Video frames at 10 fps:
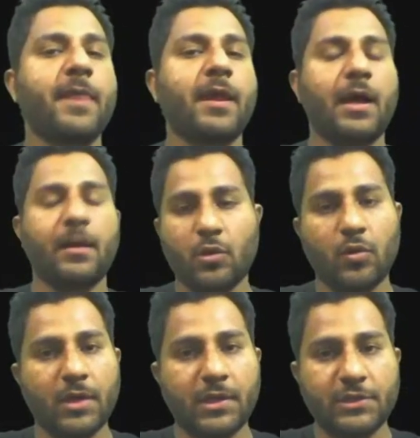I'm your
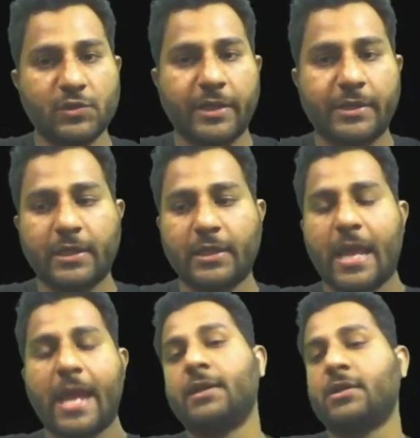quant educator
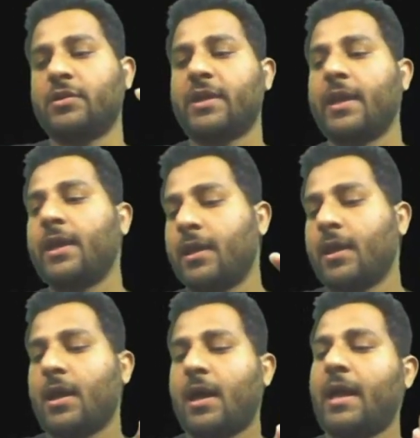and today
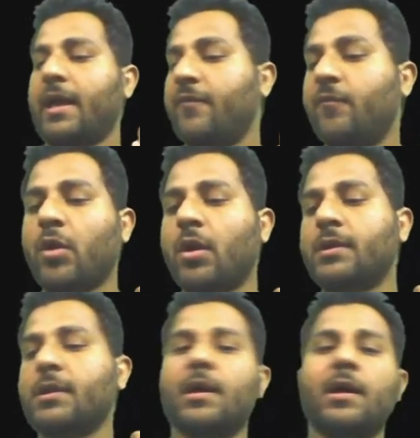I have
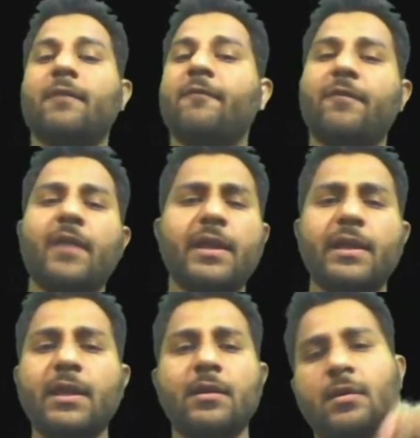brought a
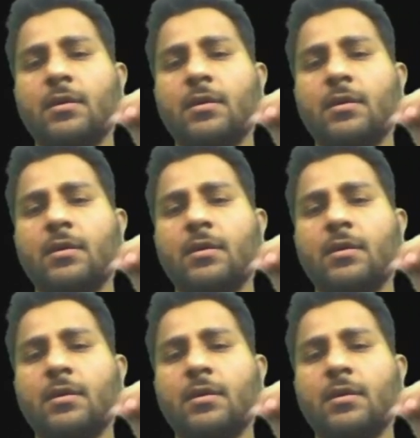very